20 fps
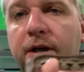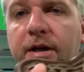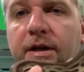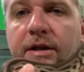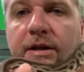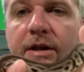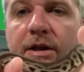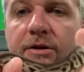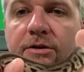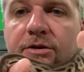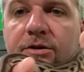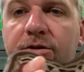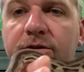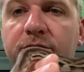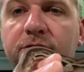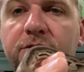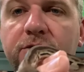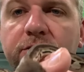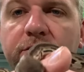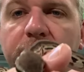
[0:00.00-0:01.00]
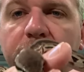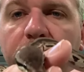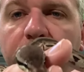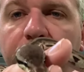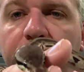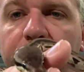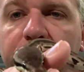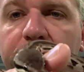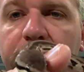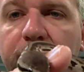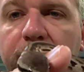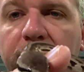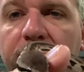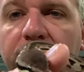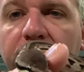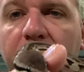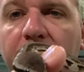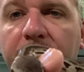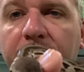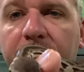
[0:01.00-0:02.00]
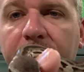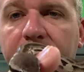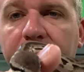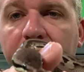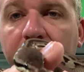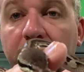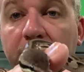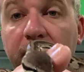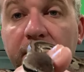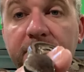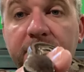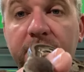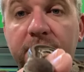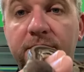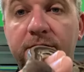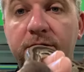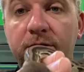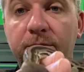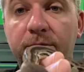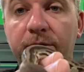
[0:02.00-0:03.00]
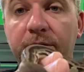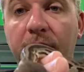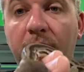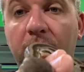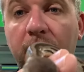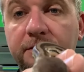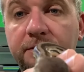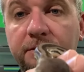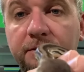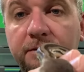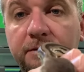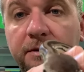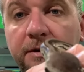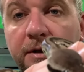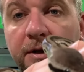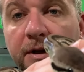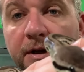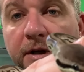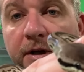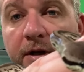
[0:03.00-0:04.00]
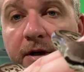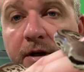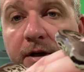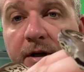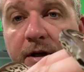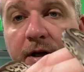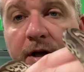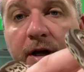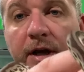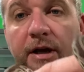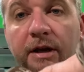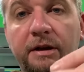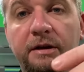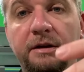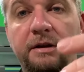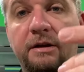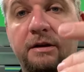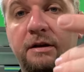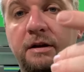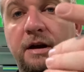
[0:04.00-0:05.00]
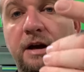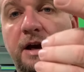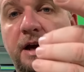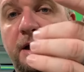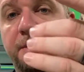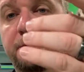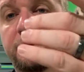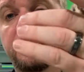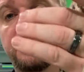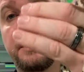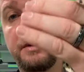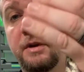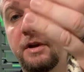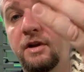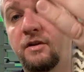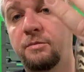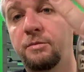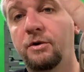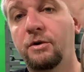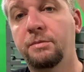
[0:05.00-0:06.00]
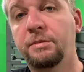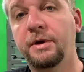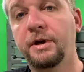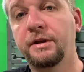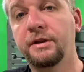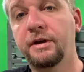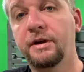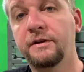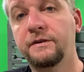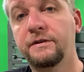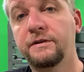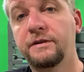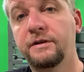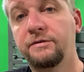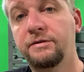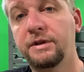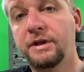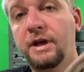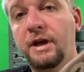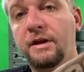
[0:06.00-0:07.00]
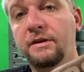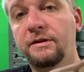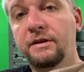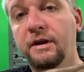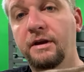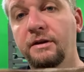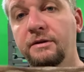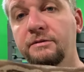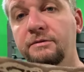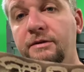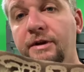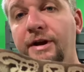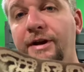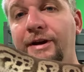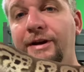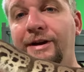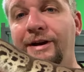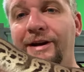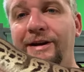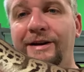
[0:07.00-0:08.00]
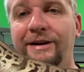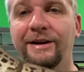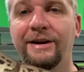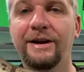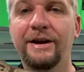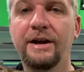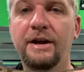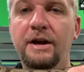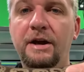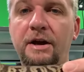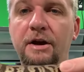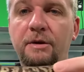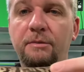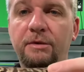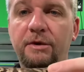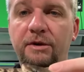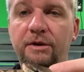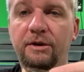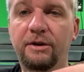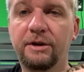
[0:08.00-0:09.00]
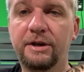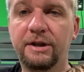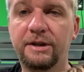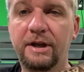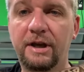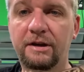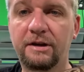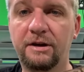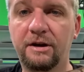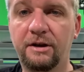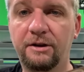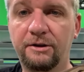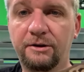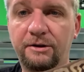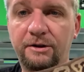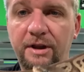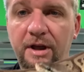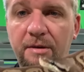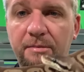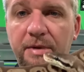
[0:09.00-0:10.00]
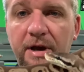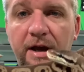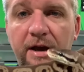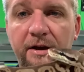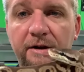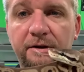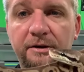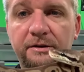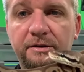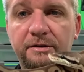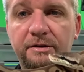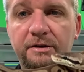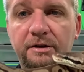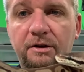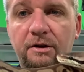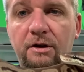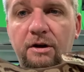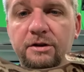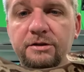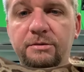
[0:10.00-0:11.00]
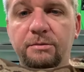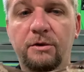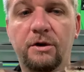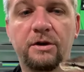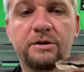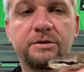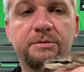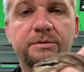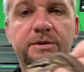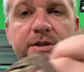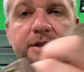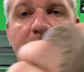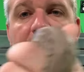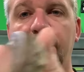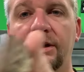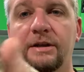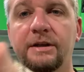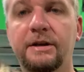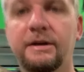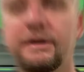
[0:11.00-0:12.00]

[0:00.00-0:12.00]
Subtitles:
They are just super friendly, and like I said, super docile. And I absolutely love ball pythons, if you can't tell. But look at that color and that pattern. Awesome snake.